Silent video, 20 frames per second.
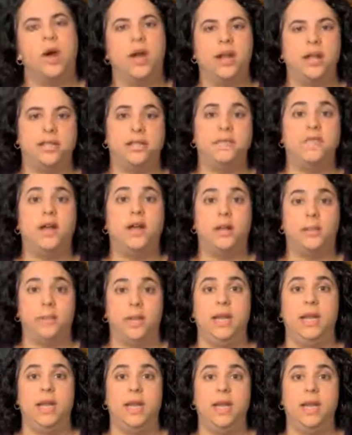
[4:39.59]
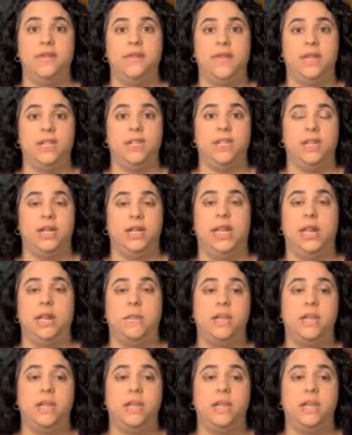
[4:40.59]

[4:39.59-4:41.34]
product development, and innovation at